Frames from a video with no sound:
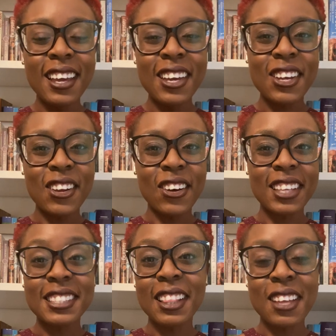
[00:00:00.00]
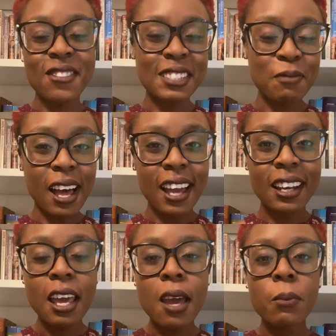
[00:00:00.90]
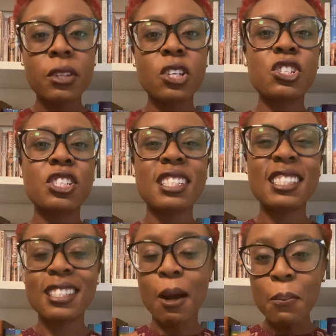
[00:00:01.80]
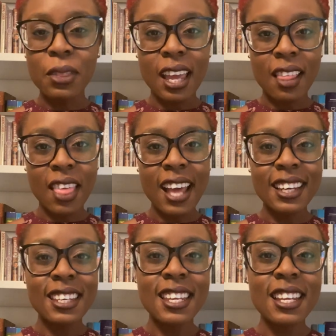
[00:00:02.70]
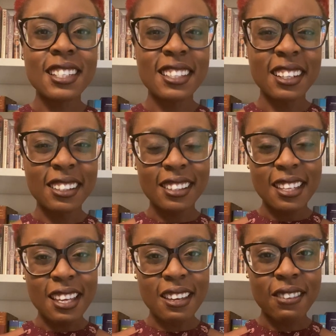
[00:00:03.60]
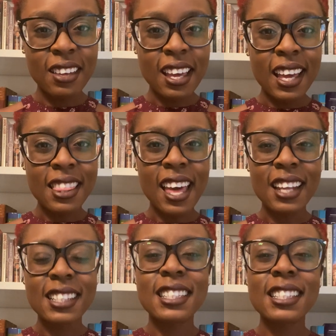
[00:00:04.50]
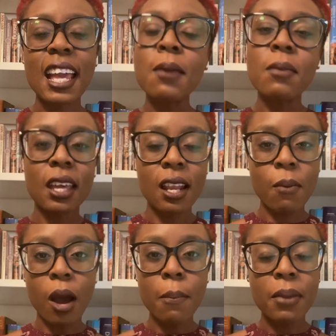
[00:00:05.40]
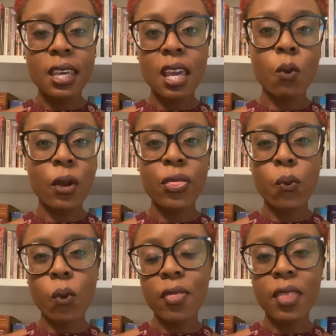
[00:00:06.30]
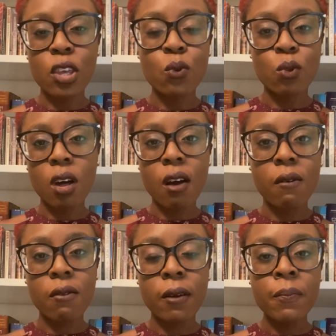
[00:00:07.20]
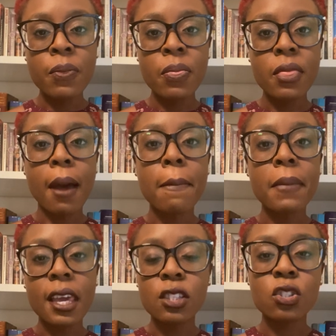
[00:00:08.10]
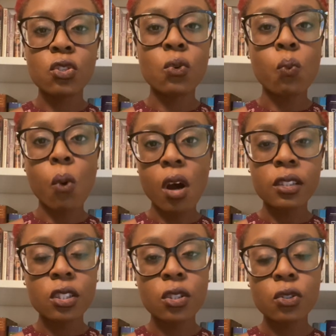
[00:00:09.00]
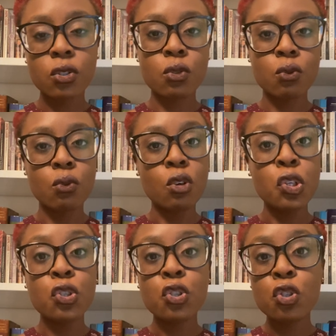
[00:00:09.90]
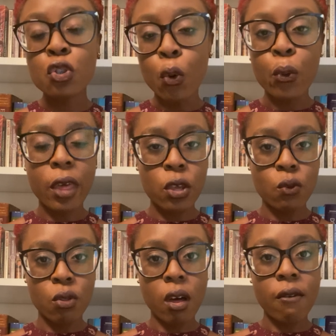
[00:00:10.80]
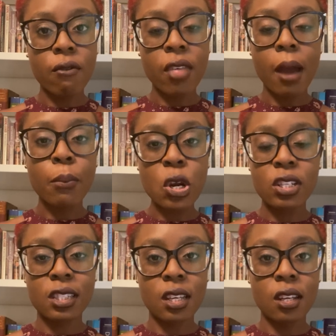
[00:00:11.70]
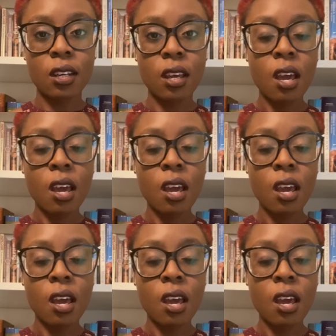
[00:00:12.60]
they say love is blind, but there's just something, that need to cleave, that excitement about being with the one that you love, that makes you want to show that you love that person.